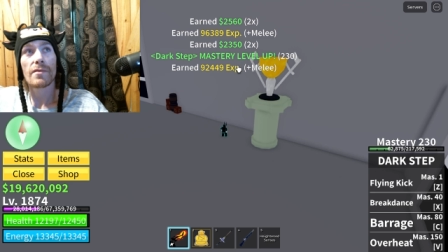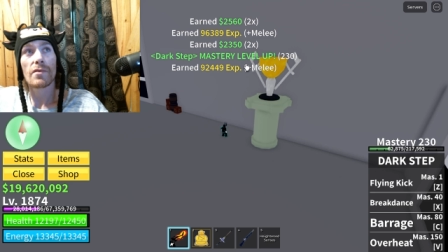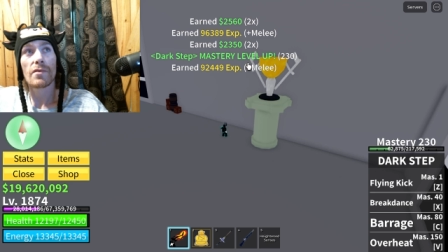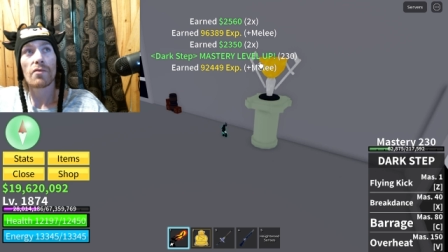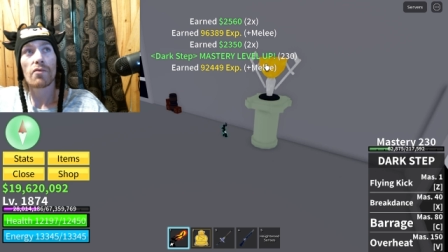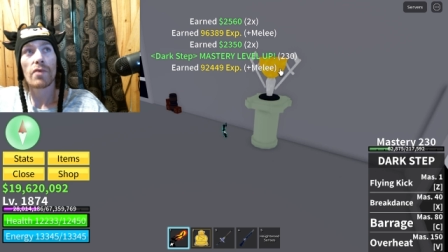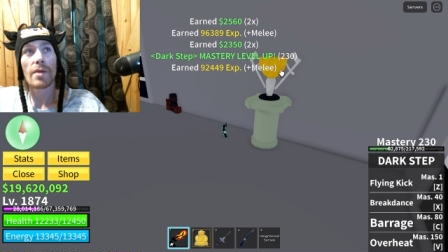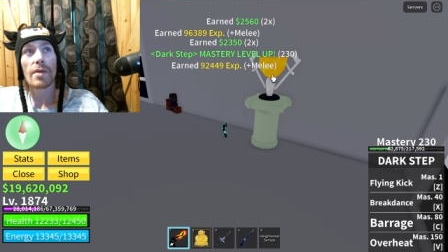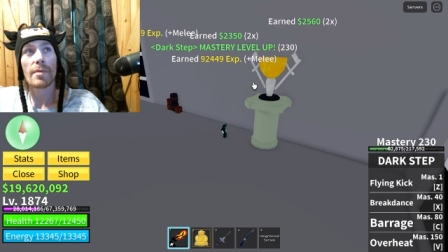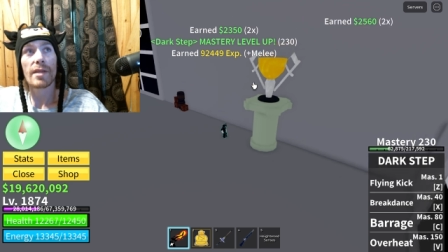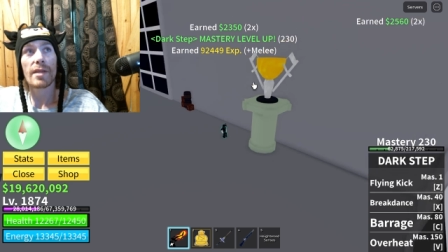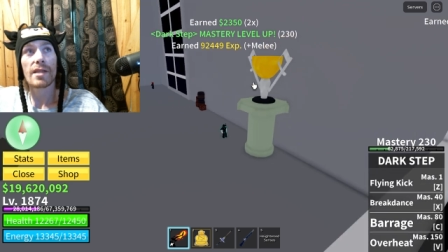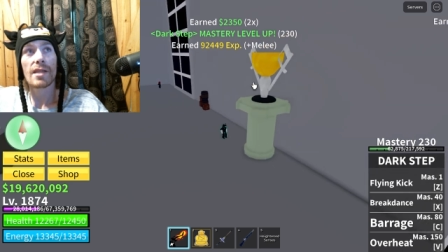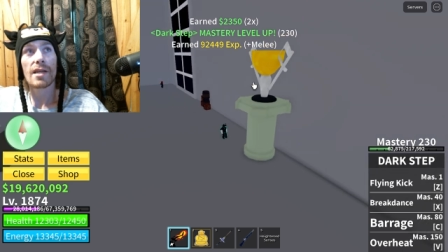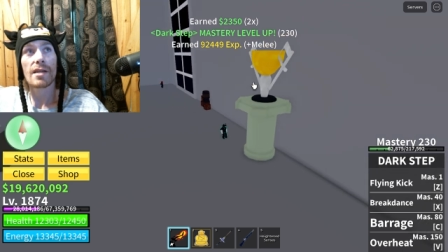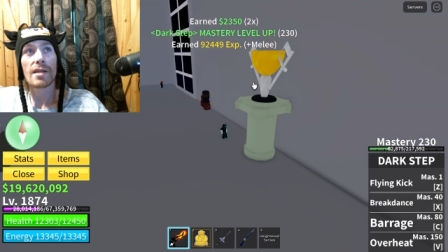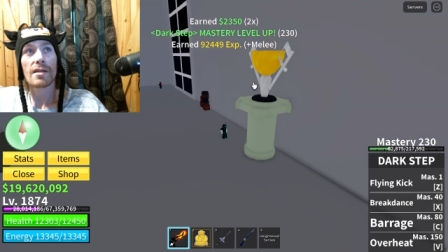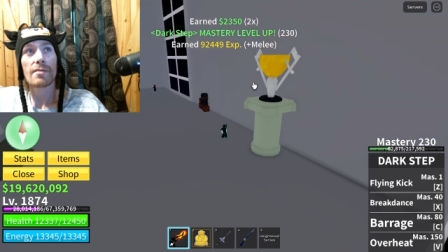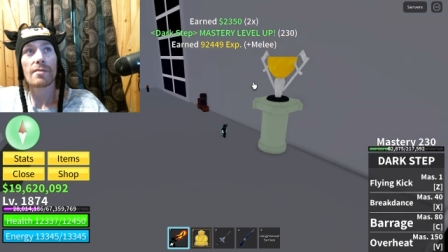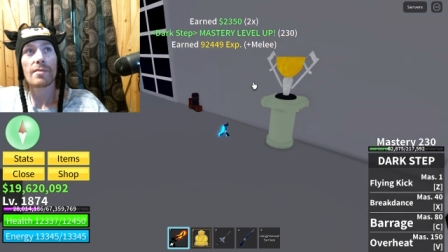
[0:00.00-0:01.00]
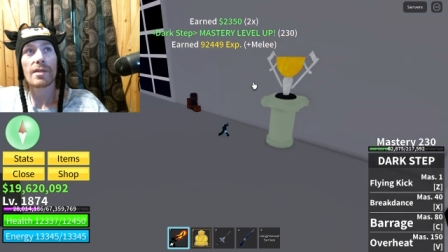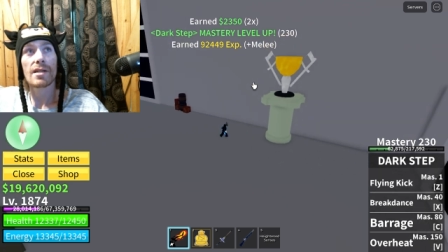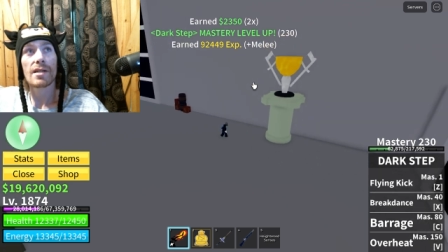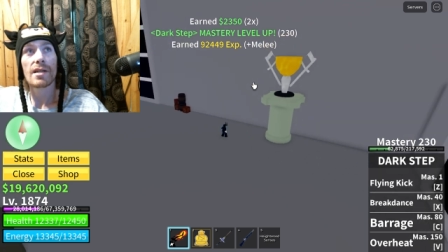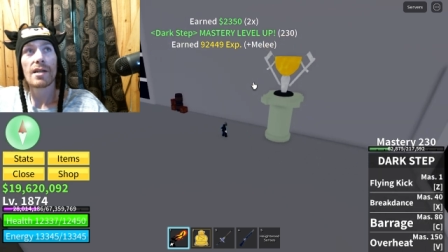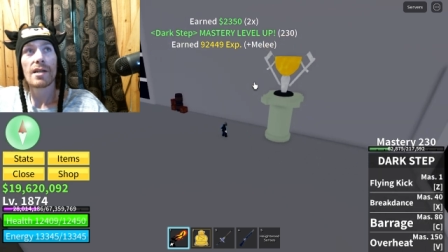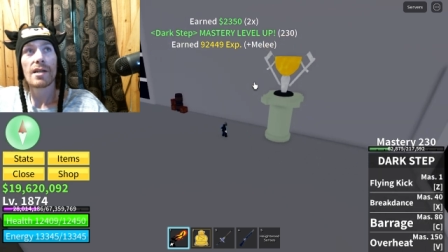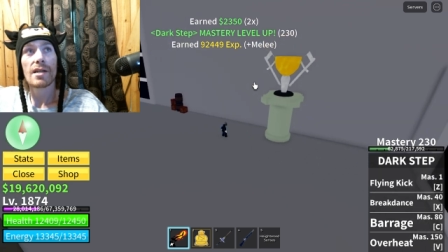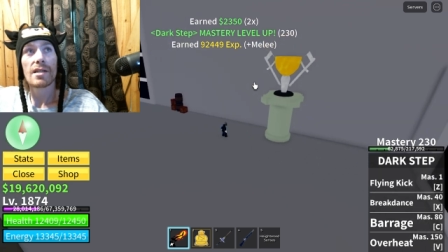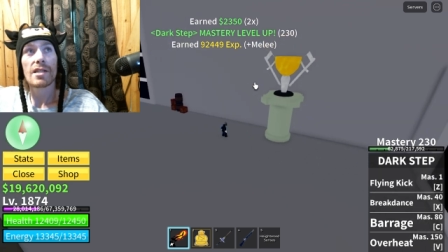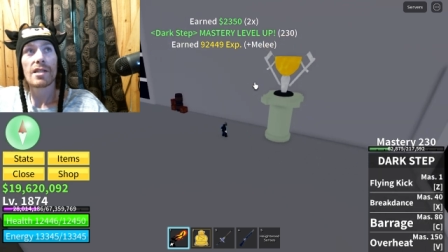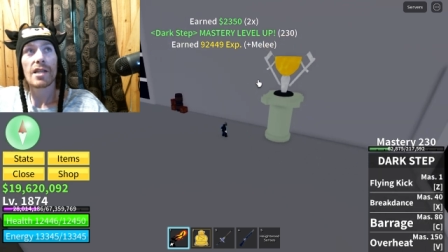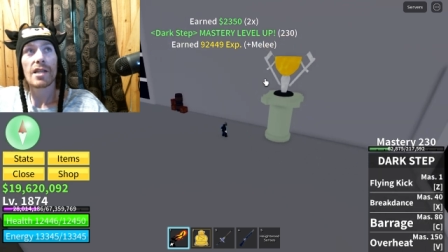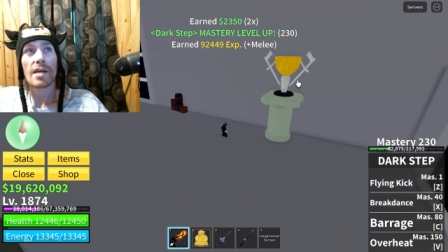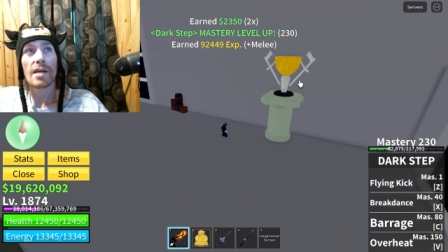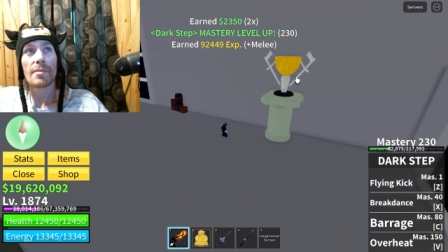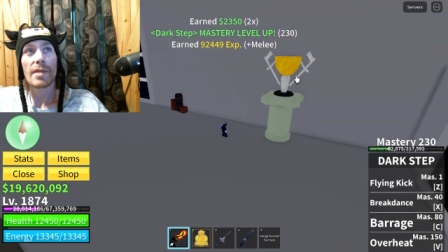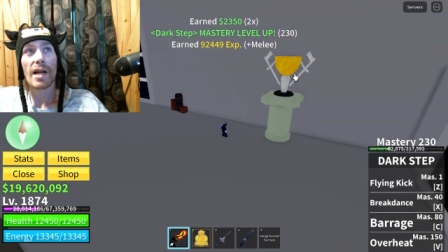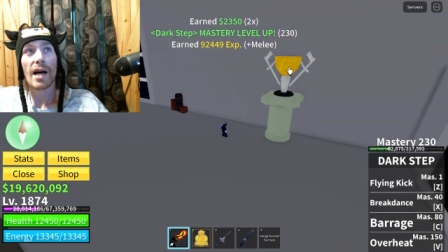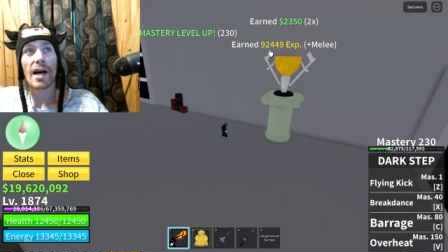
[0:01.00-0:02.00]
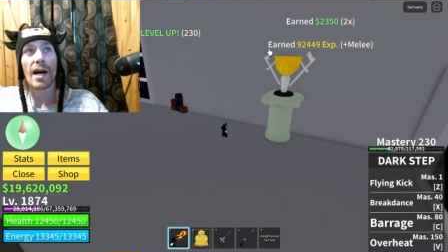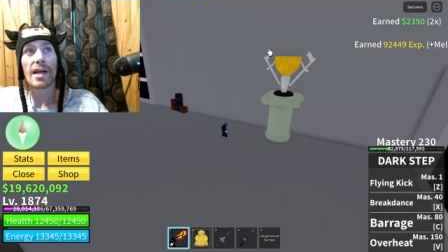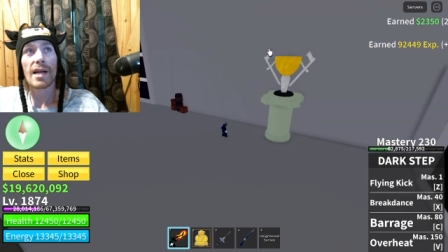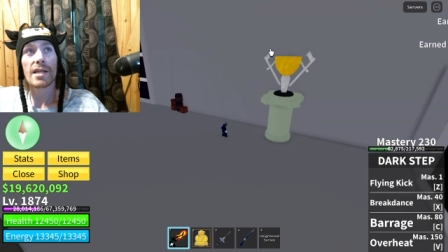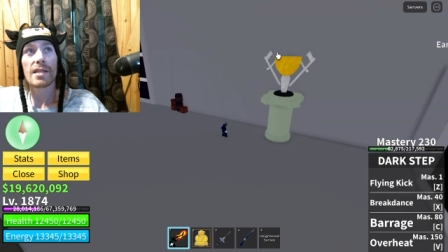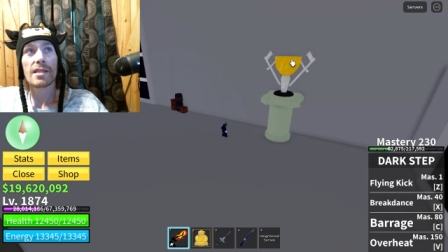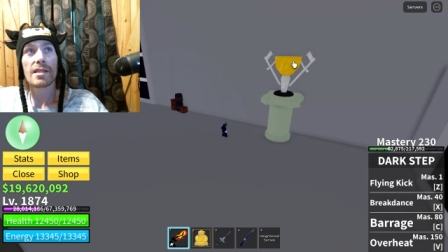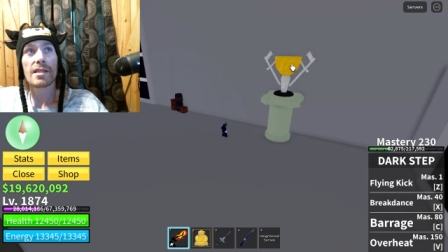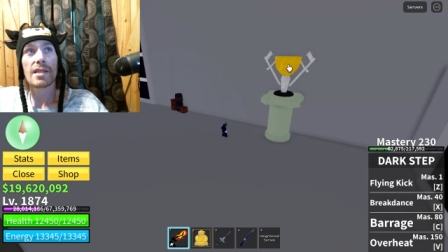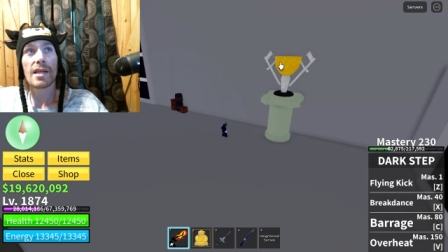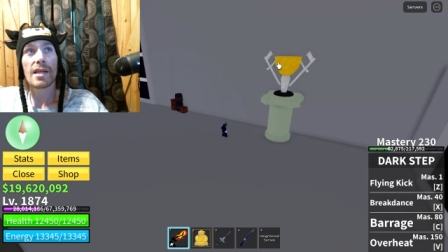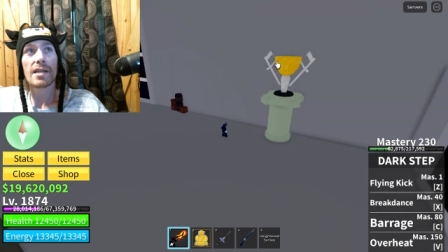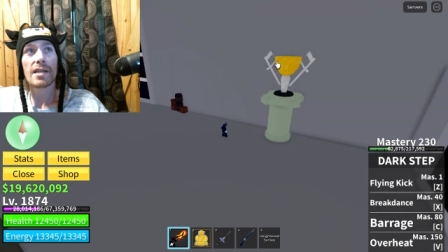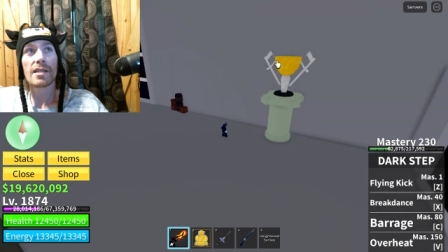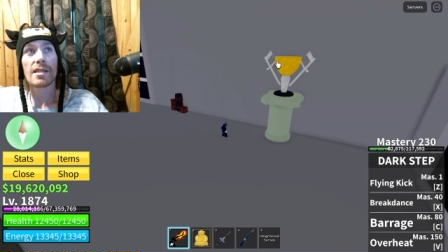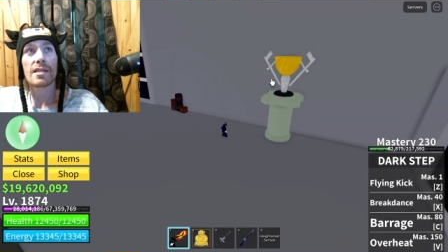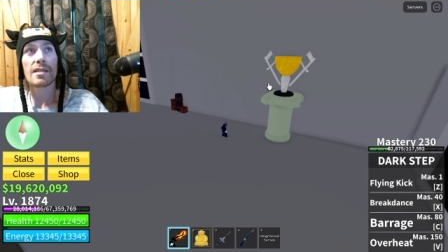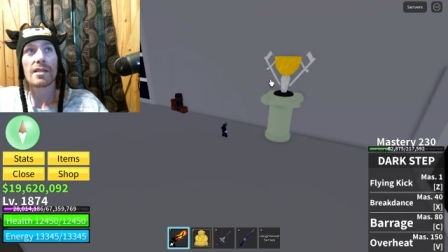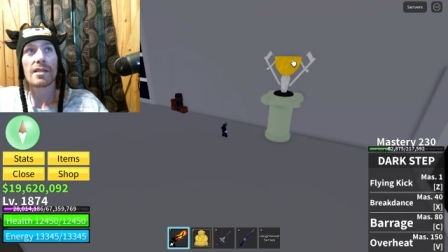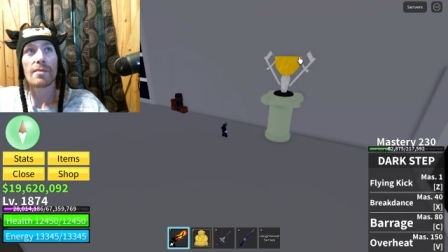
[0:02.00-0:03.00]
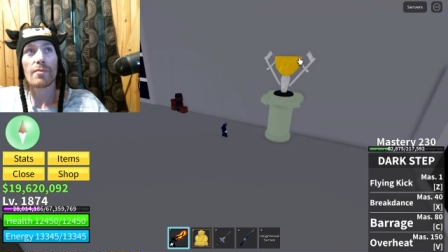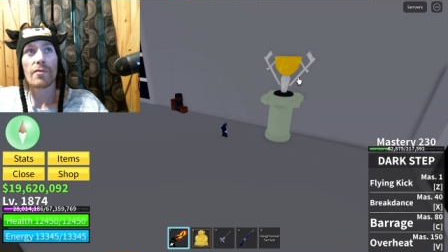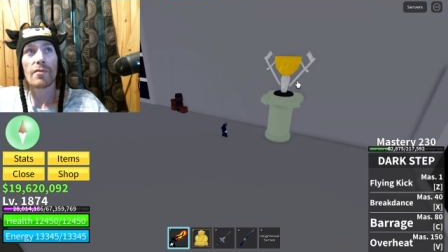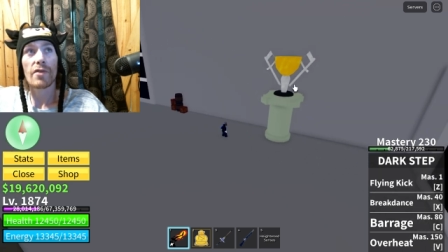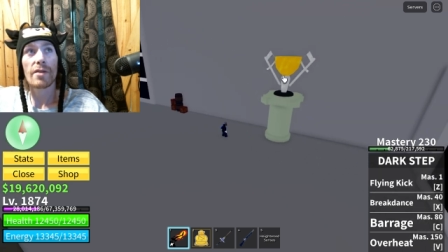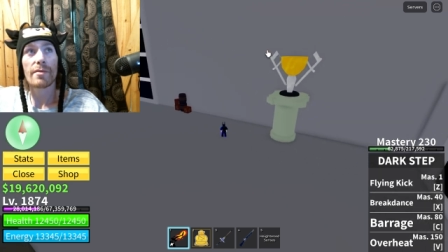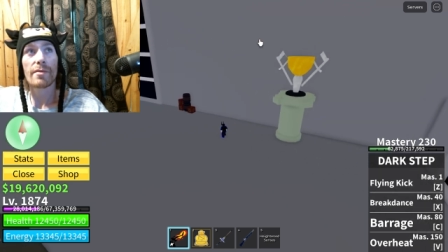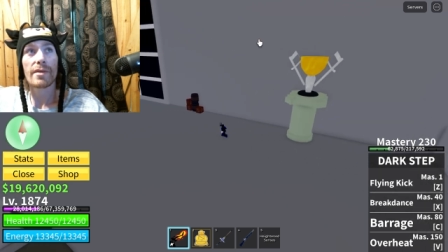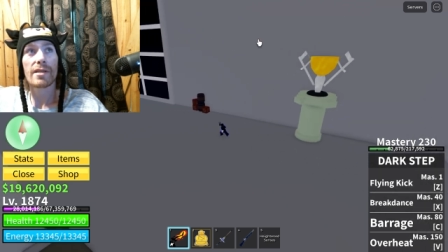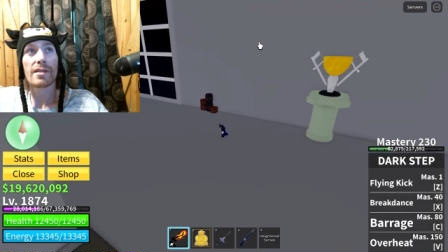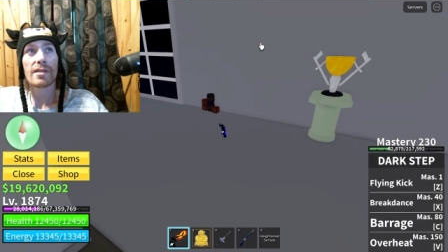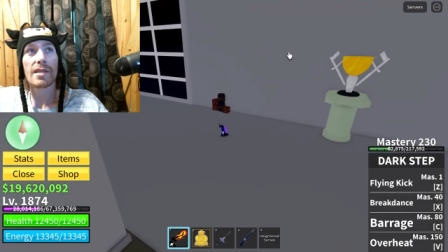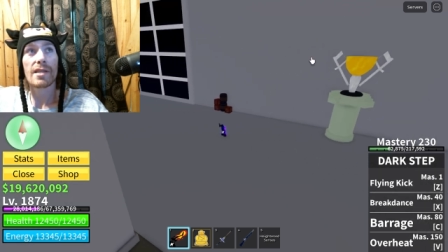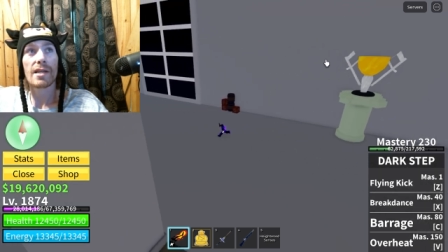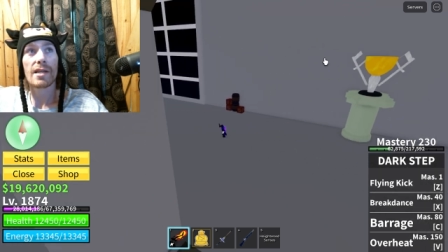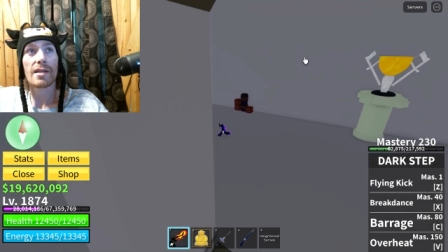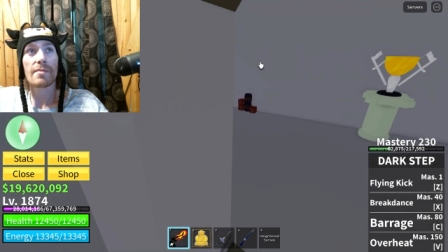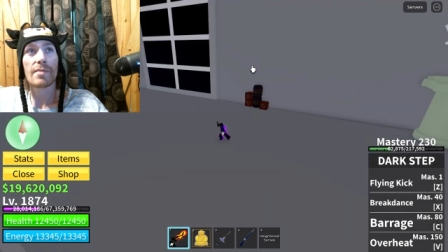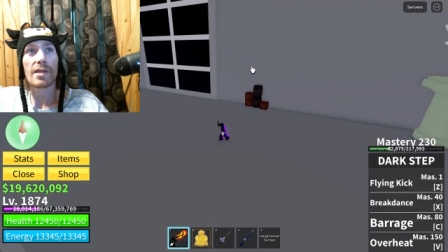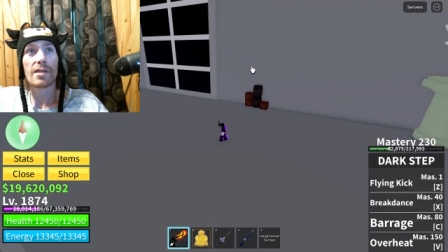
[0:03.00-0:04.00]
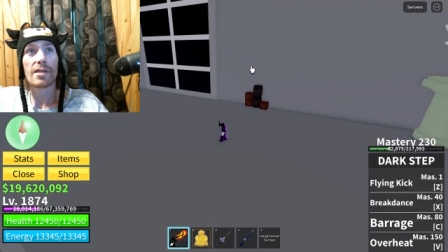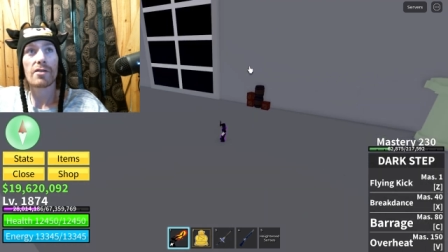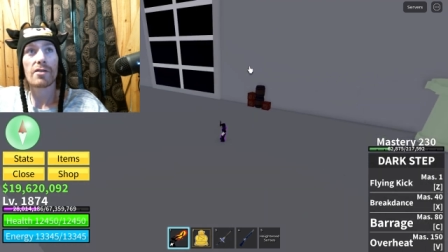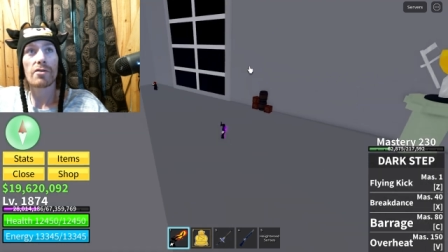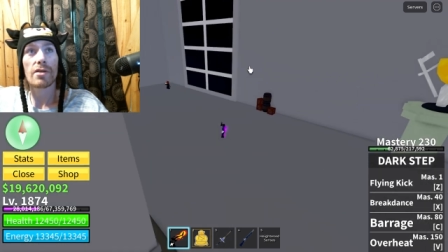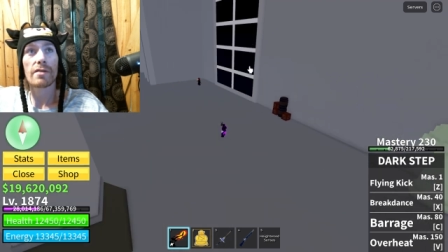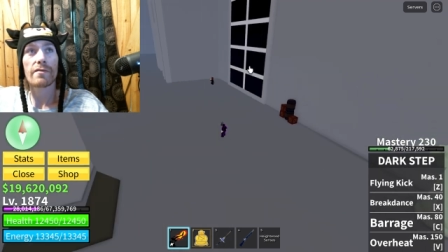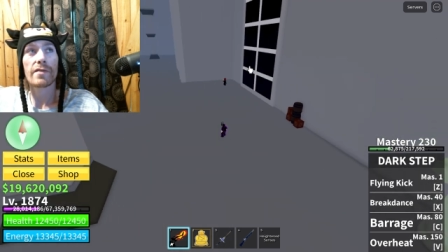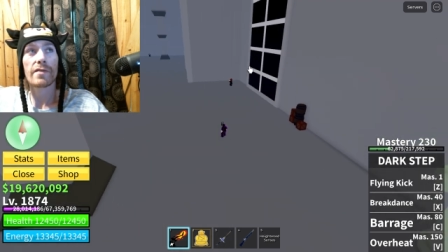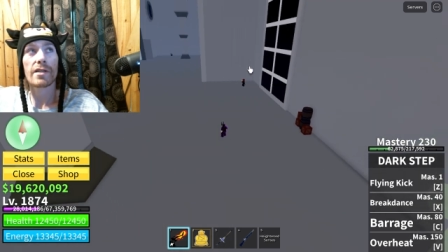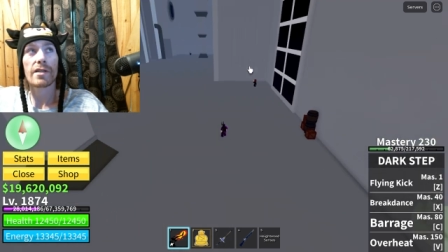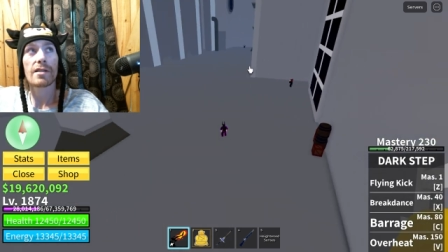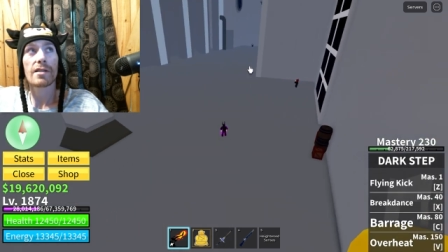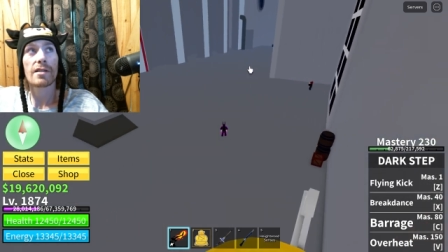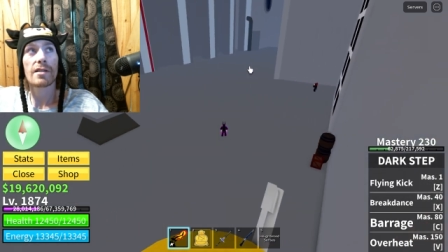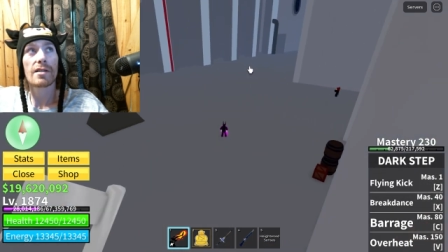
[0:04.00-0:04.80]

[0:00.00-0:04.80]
ribbon thing, but just a couple of hockey sticks, some ribbons, and a big trophy.